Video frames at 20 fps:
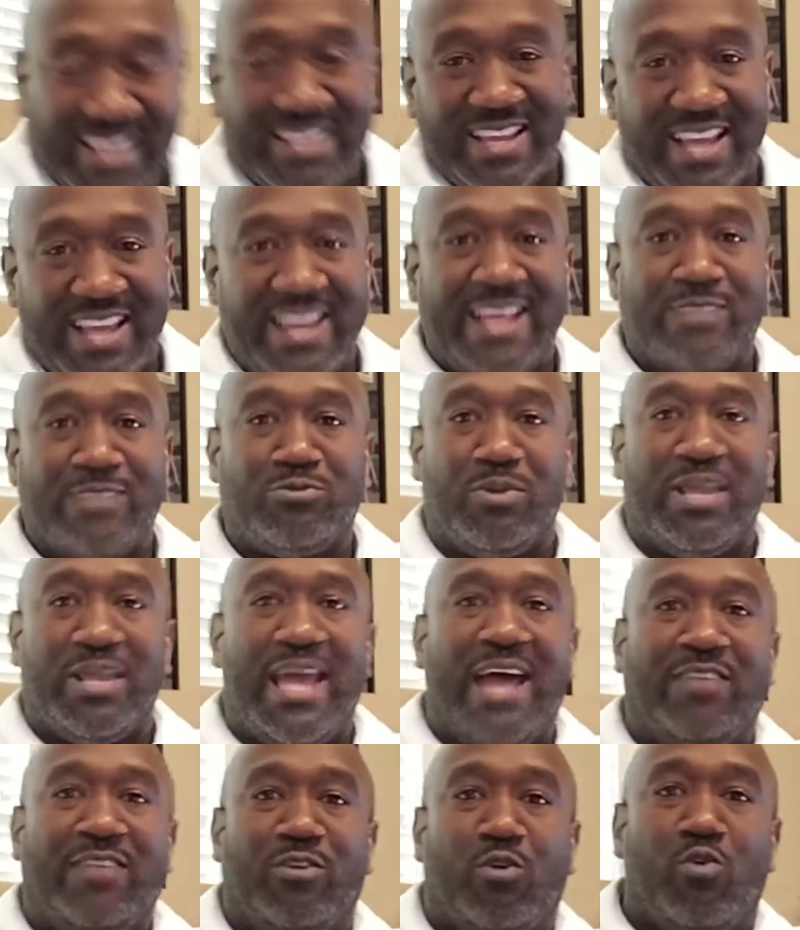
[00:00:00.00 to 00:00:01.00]
and that's
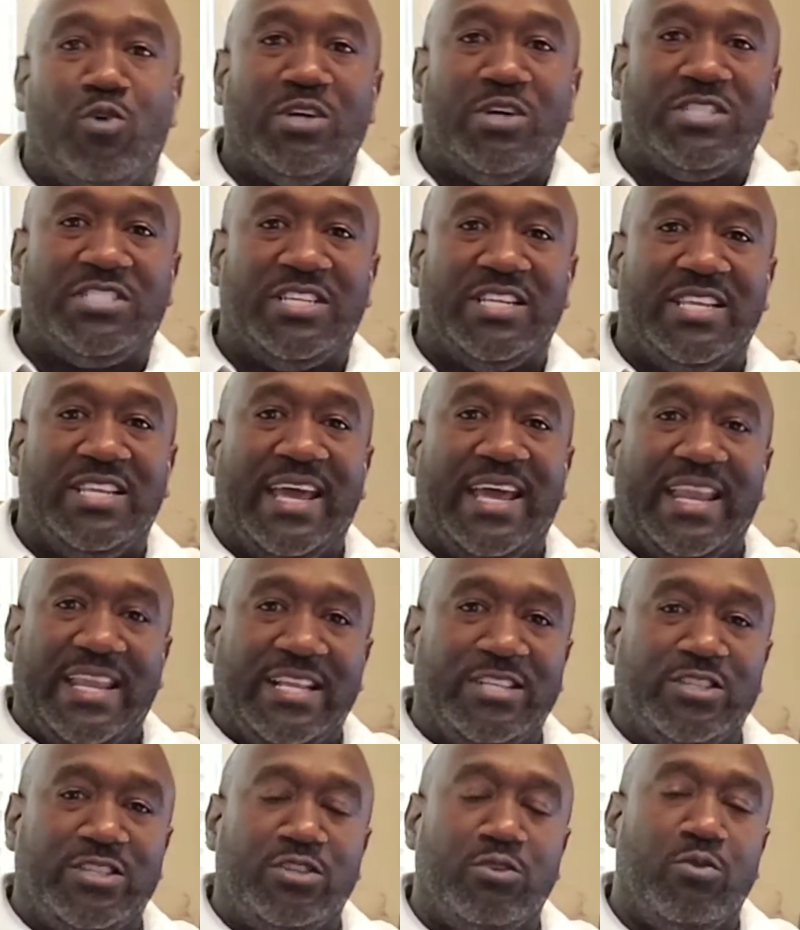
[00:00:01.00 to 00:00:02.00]
what kind of the question
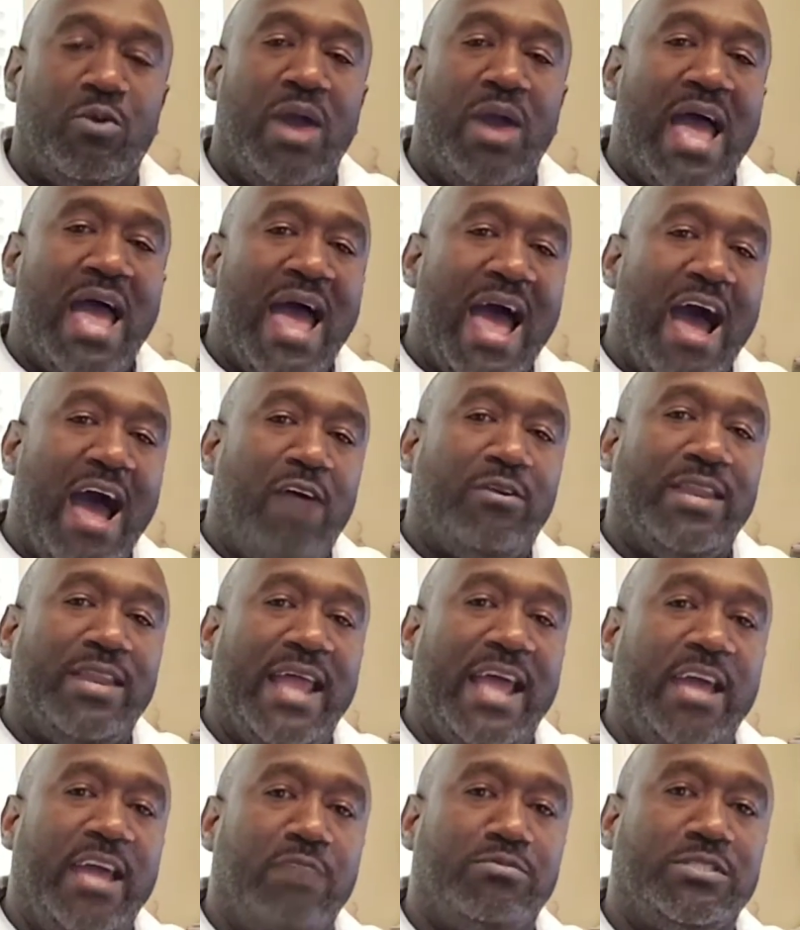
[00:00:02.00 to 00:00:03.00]
led into. How
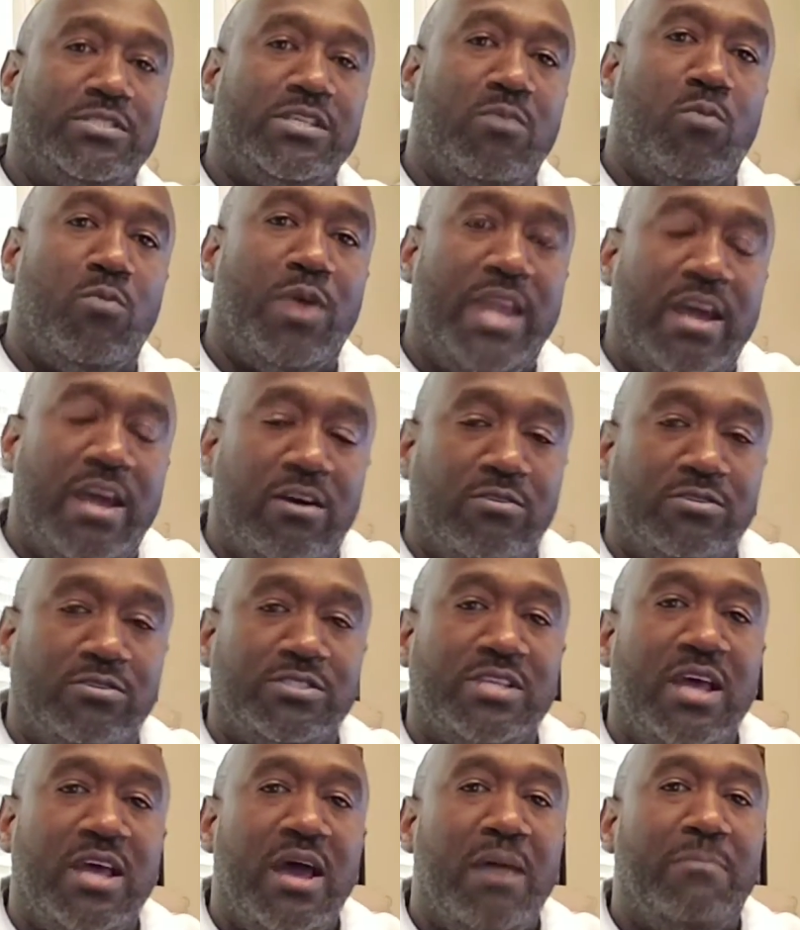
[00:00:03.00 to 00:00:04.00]
can I help someone
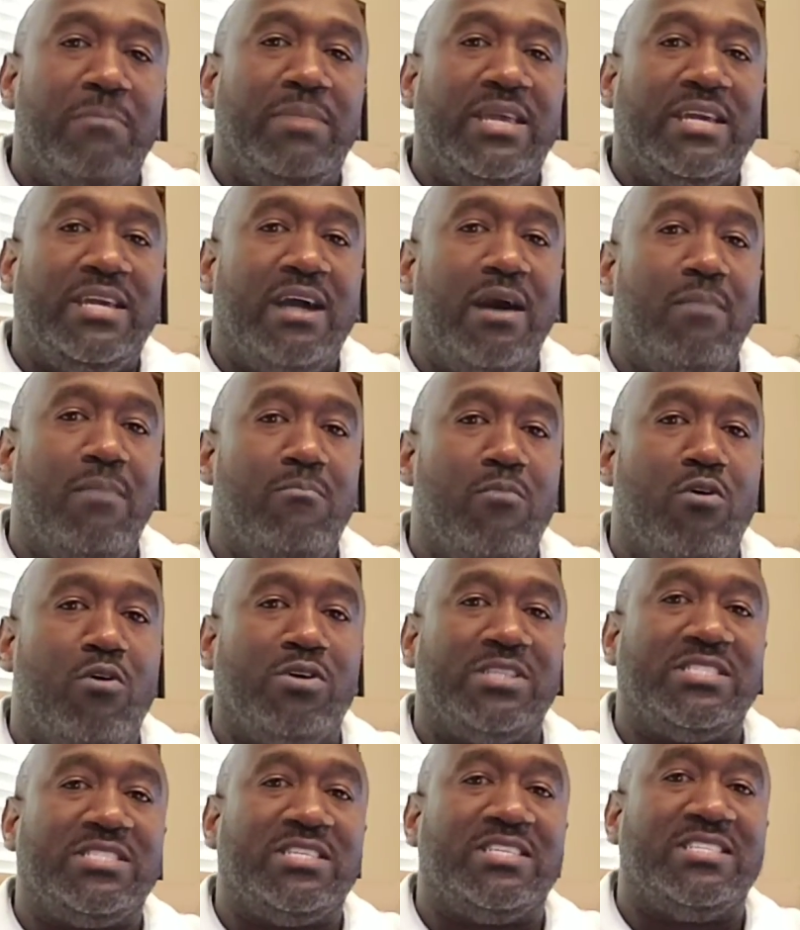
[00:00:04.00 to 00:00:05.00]
else become
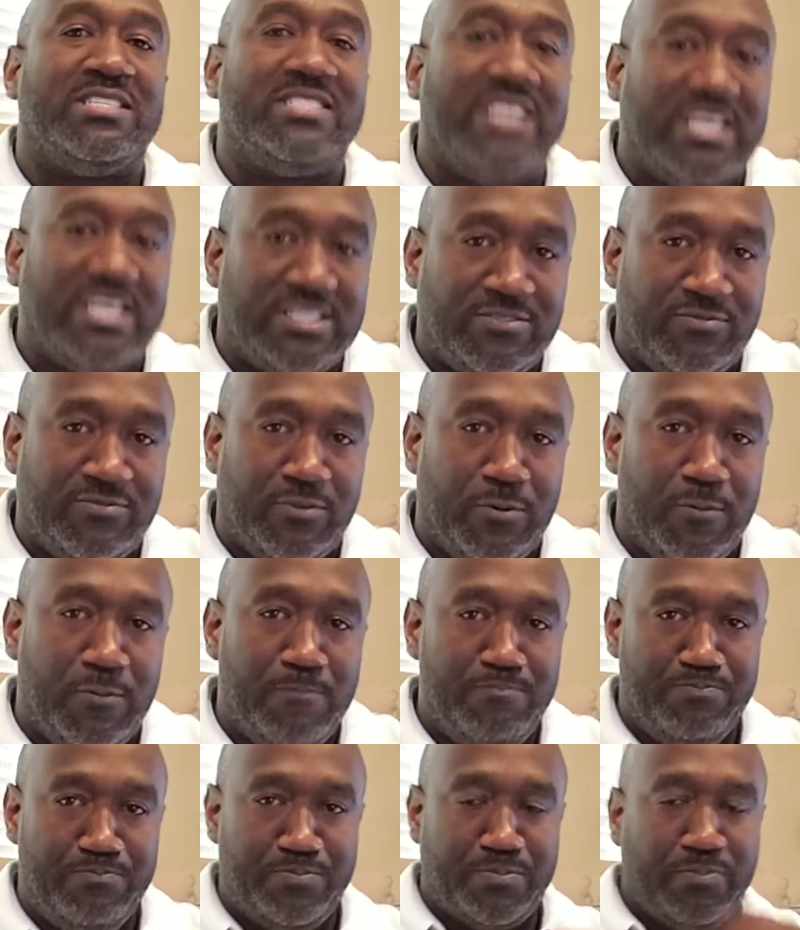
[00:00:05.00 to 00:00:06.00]
more successful?
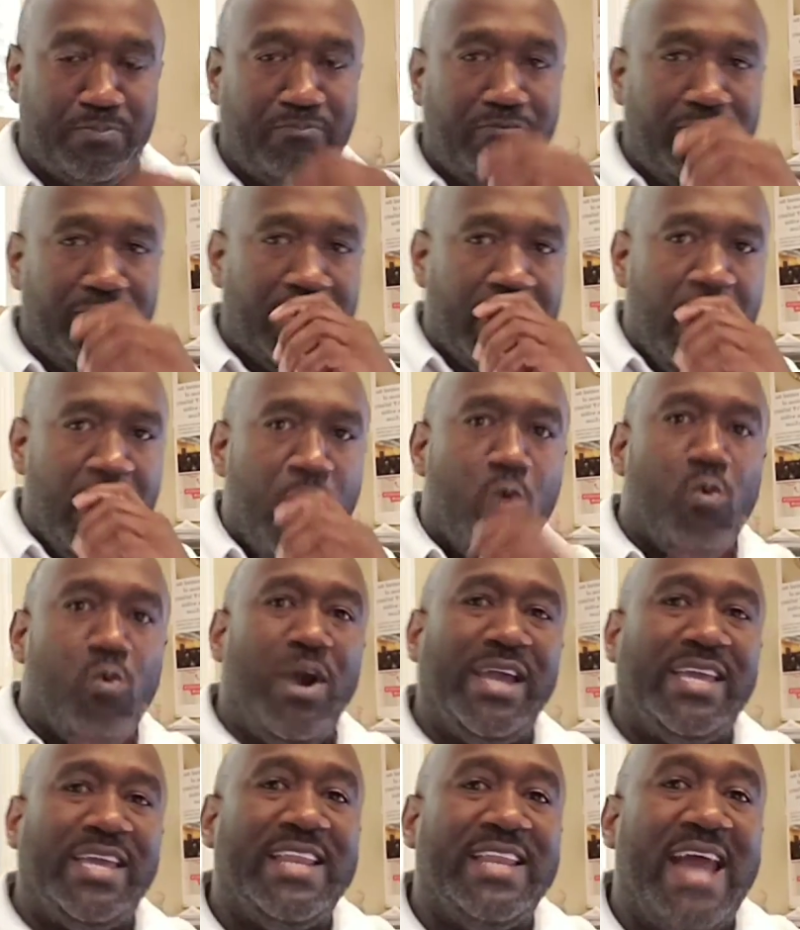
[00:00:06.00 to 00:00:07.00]

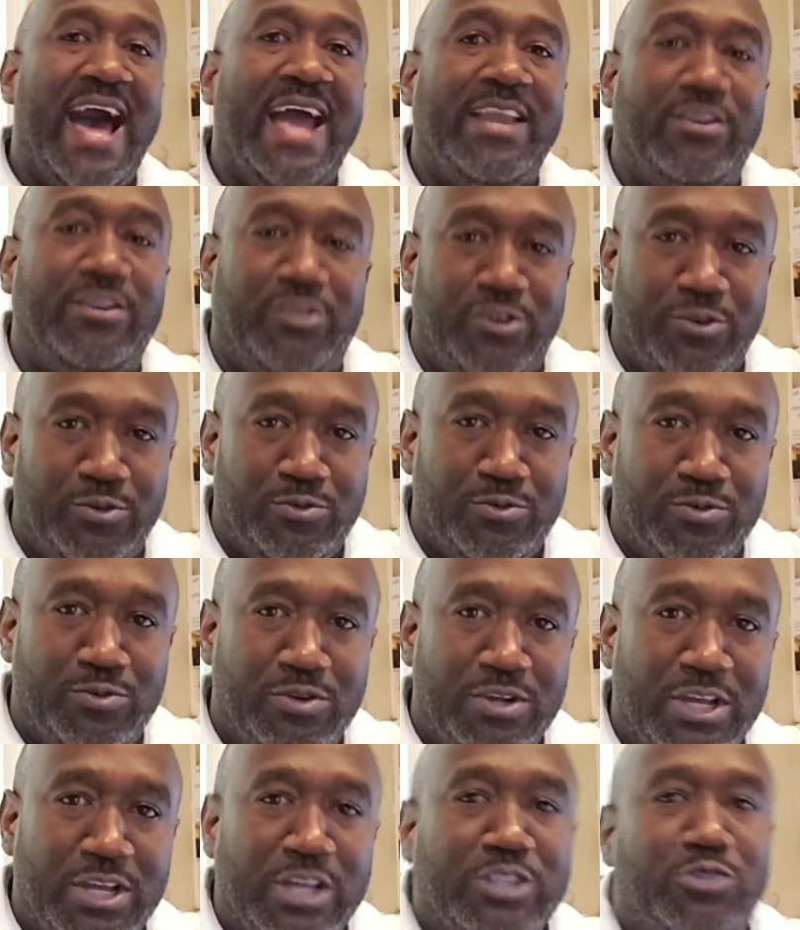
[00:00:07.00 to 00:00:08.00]
What can I do
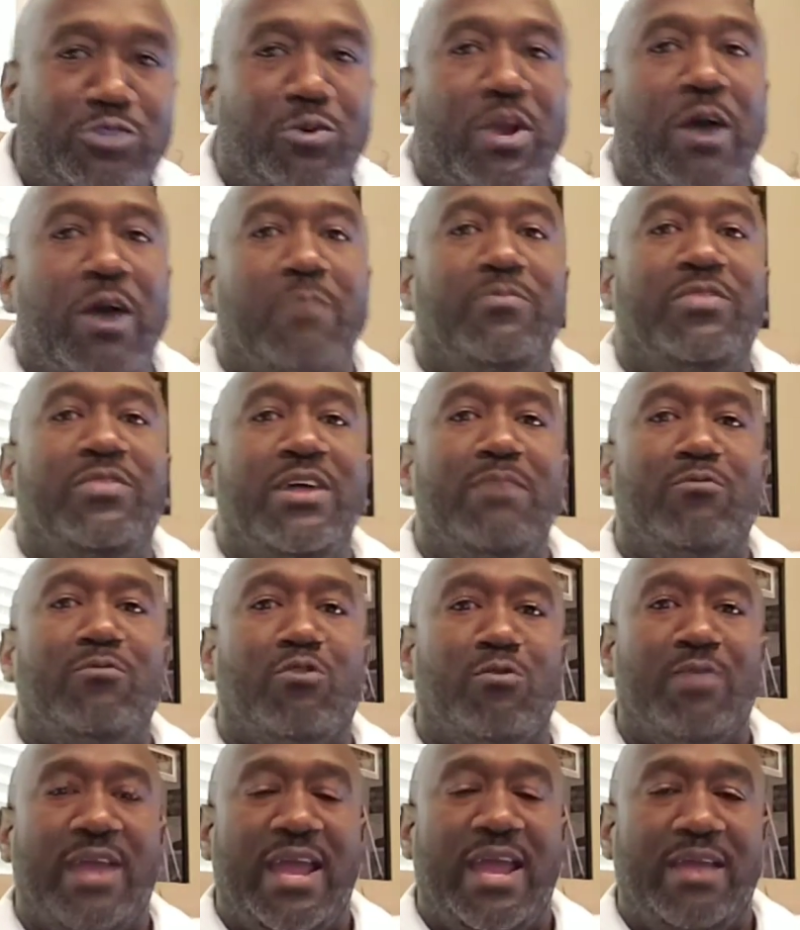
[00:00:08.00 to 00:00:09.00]
to help
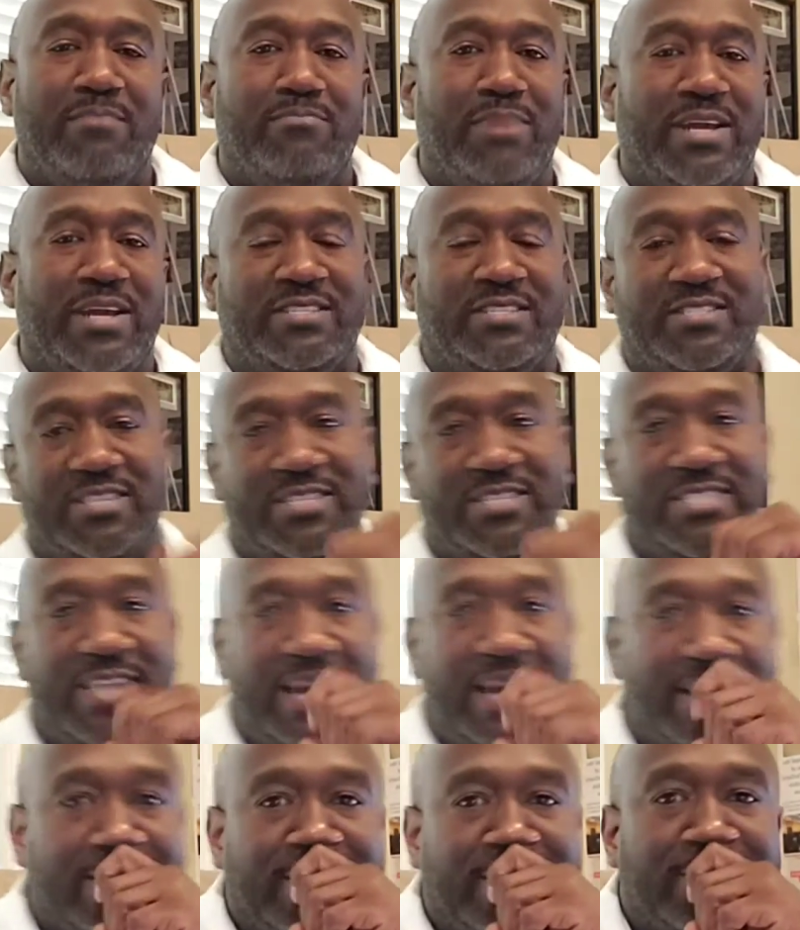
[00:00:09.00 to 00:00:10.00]
them create better
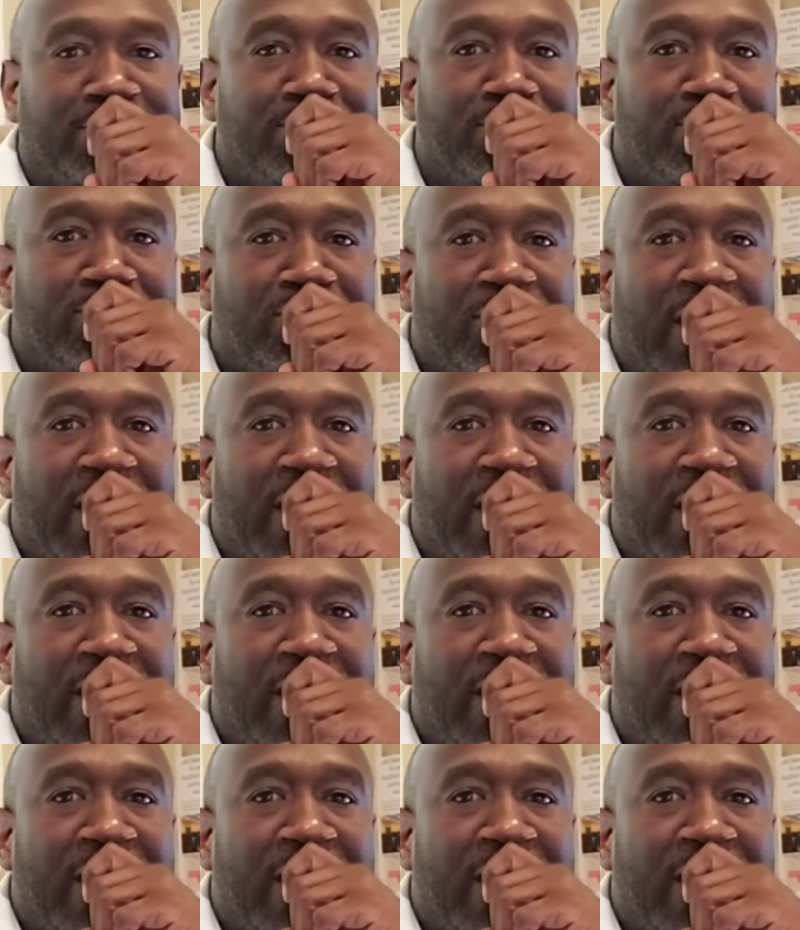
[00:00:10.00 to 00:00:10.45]
success?